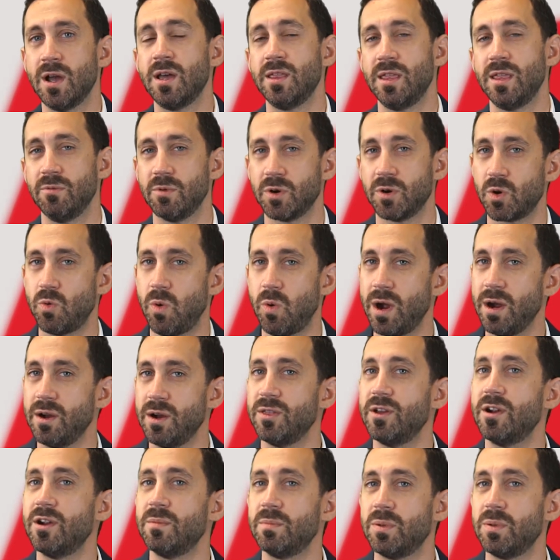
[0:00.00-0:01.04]
They require
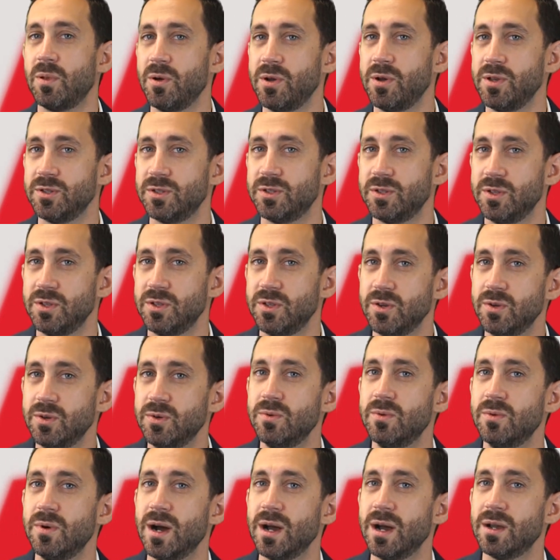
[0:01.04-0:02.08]
their employees to
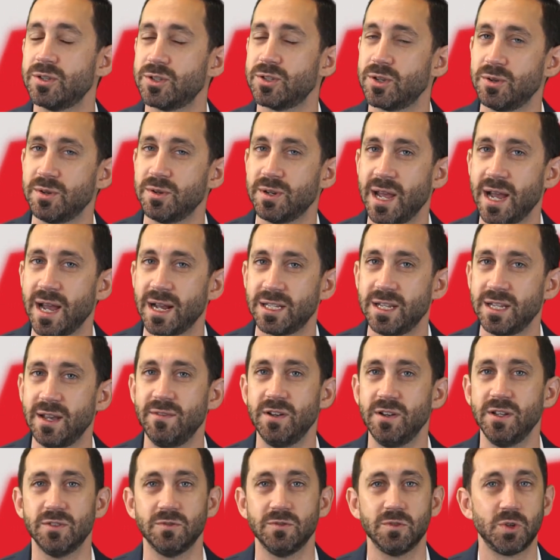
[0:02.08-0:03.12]
do certain
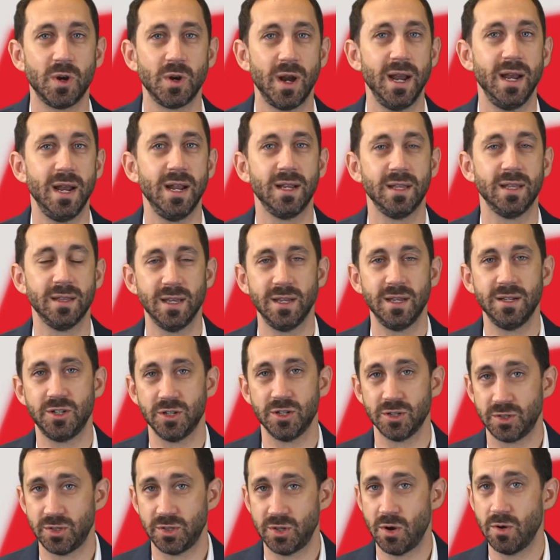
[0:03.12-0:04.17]
activities of training and they
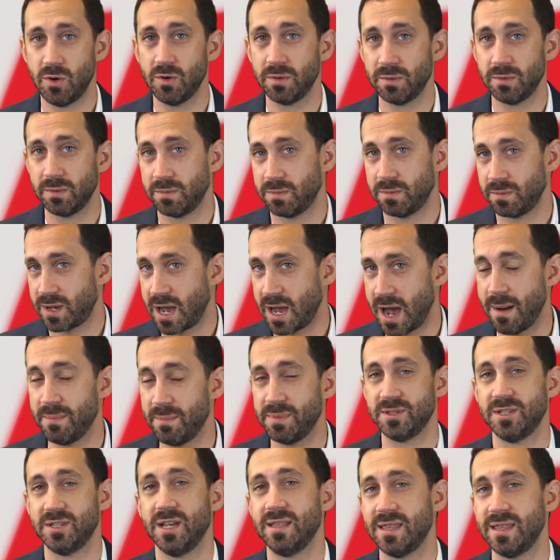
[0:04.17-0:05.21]
just don't
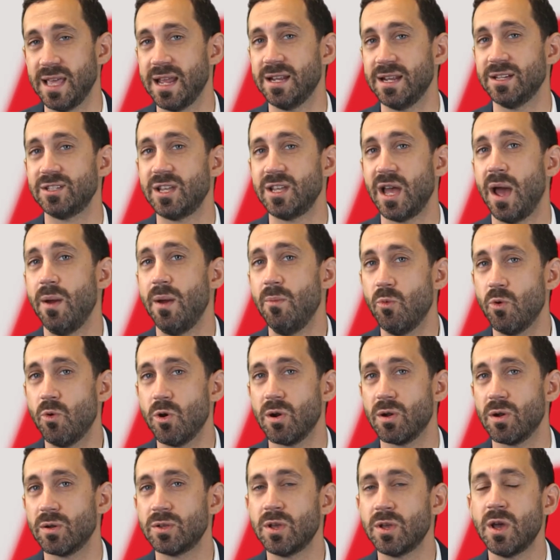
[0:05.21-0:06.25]
compensate that as time
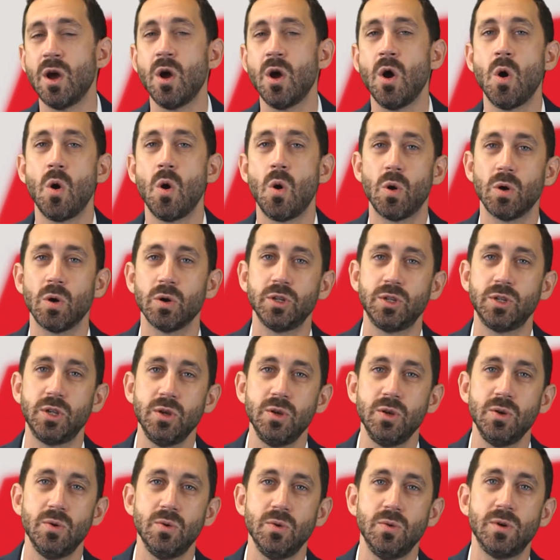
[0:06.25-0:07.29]
worked. Or
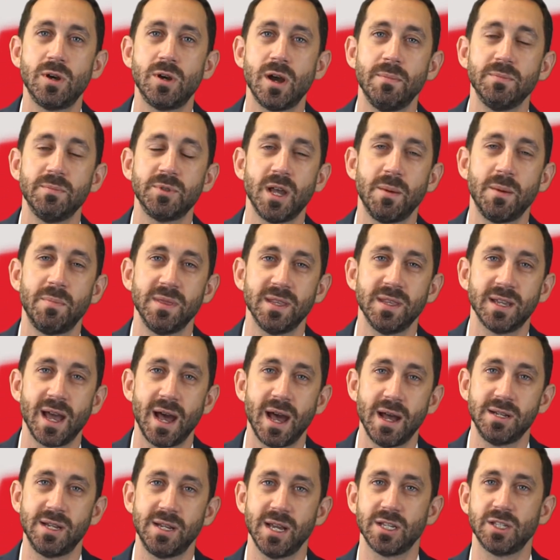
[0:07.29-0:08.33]
two comes up in the
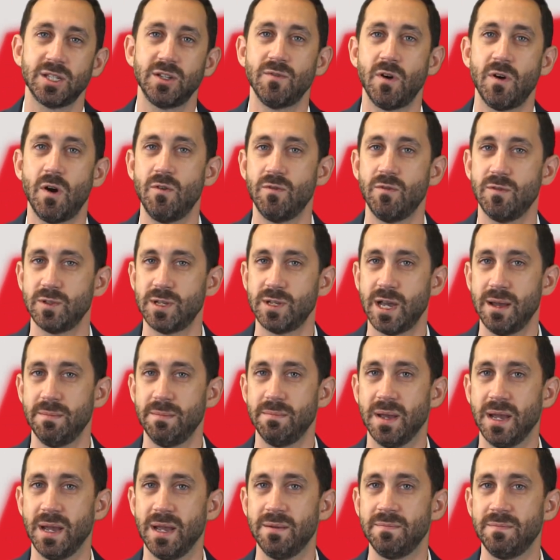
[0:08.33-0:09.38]
context of overtime
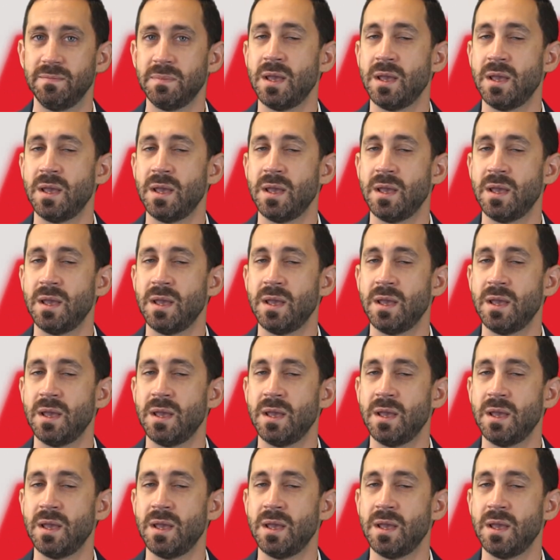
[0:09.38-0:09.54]
pay.